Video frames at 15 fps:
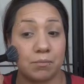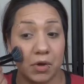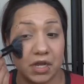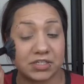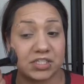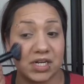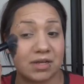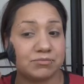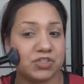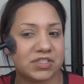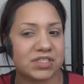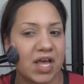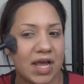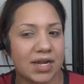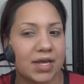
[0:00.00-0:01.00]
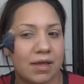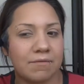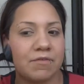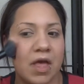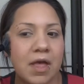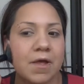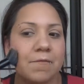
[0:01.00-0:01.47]
brush. And I'm just kind
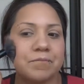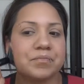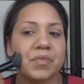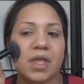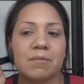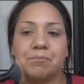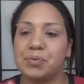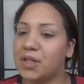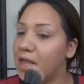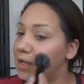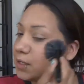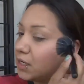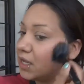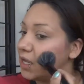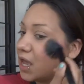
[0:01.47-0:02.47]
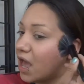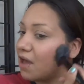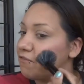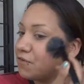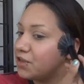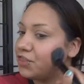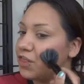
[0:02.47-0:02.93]
of blending
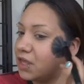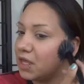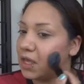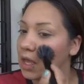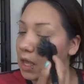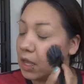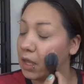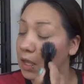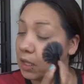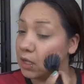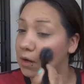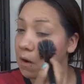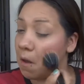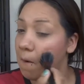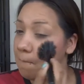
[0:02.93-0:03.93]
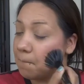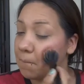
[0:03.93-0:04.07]
everything in.